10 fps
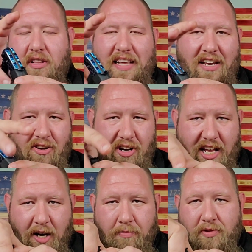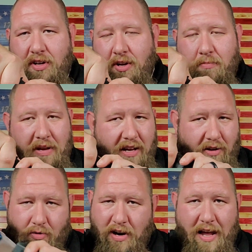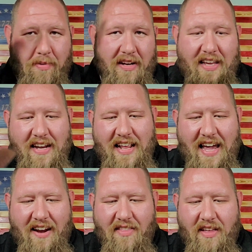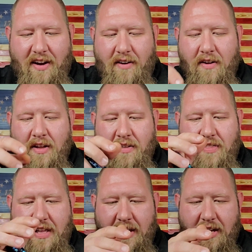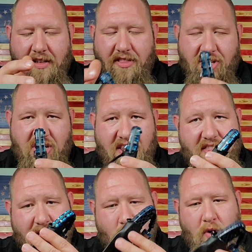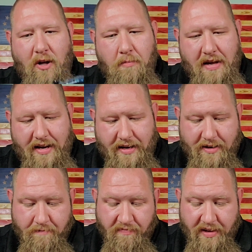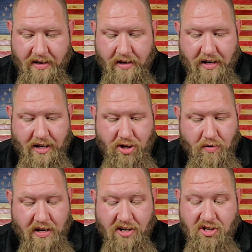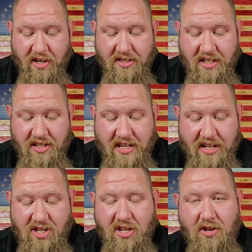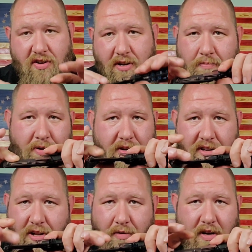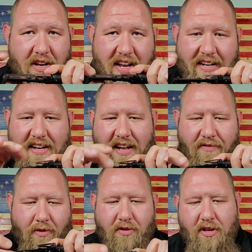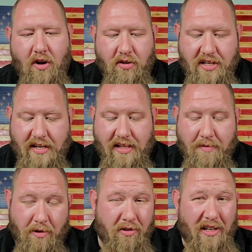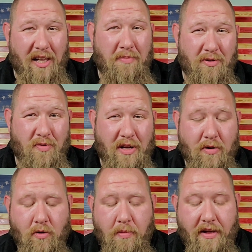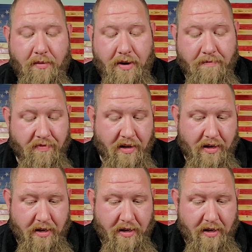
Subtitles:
the lanyard helped me grab it, get it out of there. The sheath is well made. You can adjust the tension. You can put, you know, a neck knife for the ulti clip. Ulti clip is really cool, by the way.